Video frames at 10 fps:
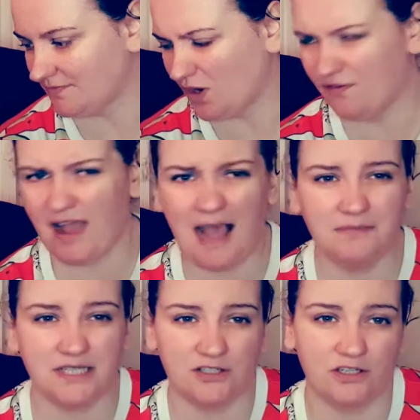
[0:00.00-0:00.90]

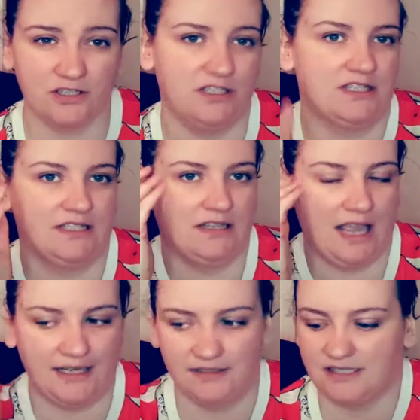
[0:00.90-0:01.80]
hams and sausages
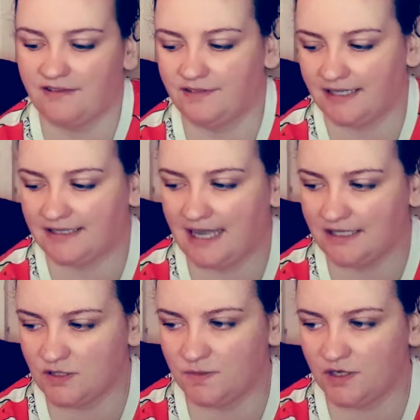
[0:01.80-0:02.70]
and stuff like that
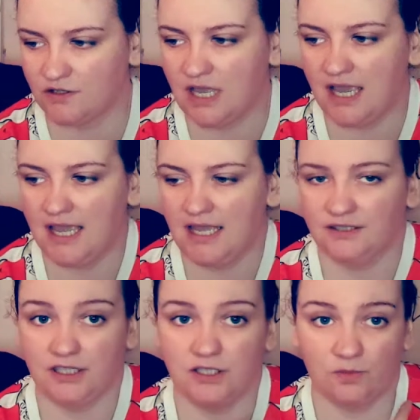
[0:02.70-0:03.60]
is because
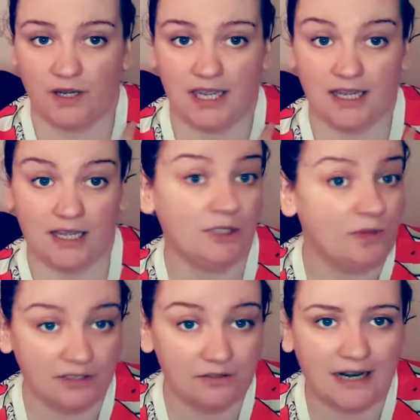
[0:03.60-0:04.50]
this week it
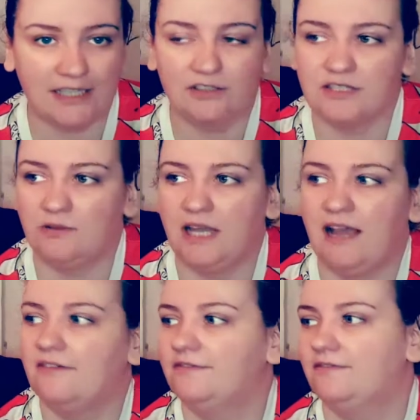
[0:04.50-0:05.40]
went great, because I would
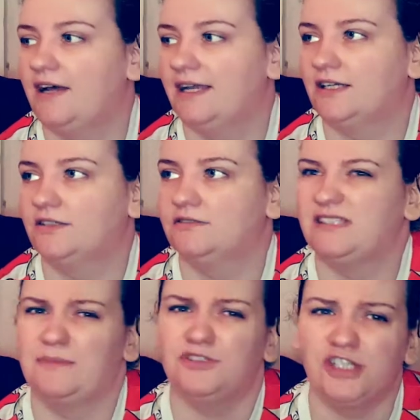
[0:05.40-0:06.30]
have like
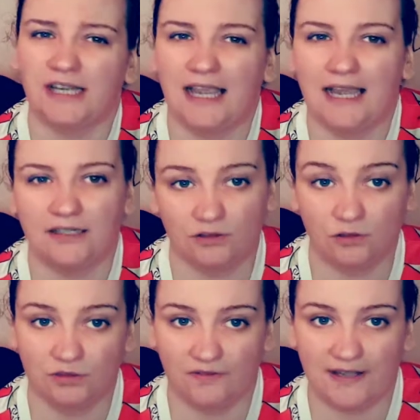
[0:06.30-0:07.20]
some chicken and
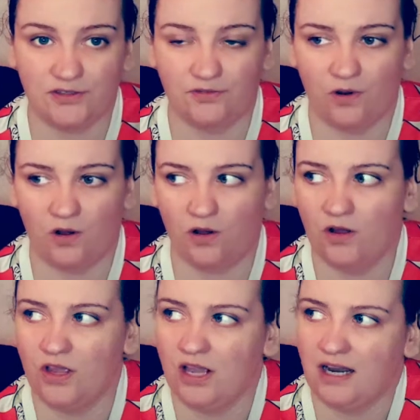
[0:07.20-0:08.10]
cooked veg for
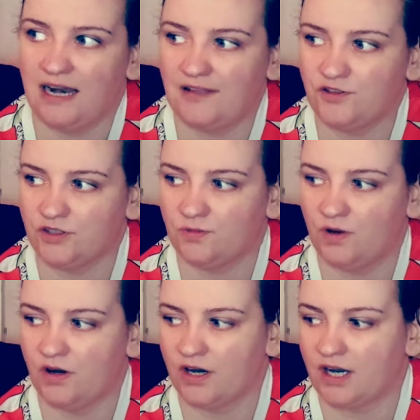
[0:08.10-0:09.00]
lunch at
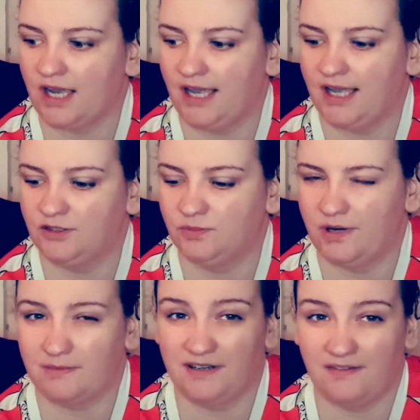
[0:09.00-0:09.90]
work to
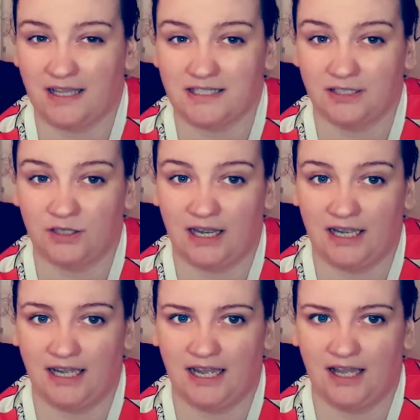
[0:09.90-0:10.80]
break my fast
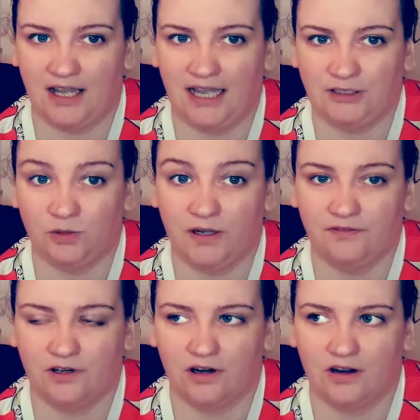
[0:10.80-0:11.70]
at
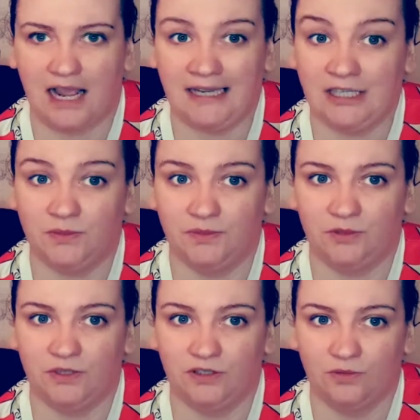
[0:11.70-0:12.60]
12 o'clock. I eat
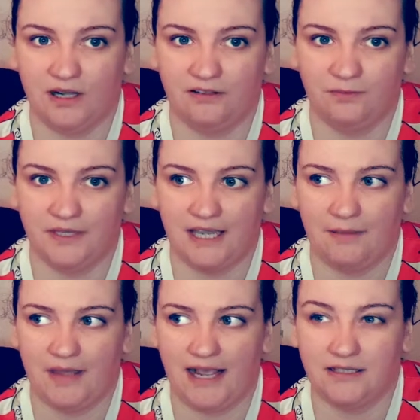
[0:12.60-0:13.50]
between 12
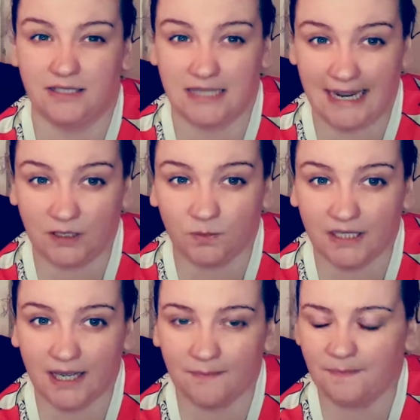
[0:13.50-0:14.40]
p.m. and 8
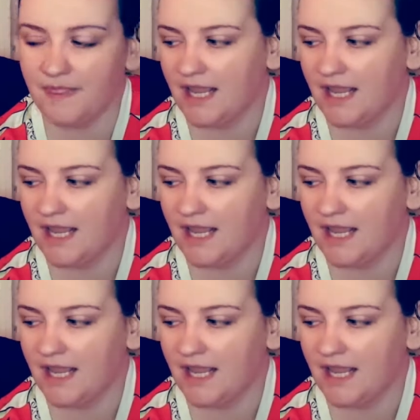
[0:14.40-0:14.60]
p.m.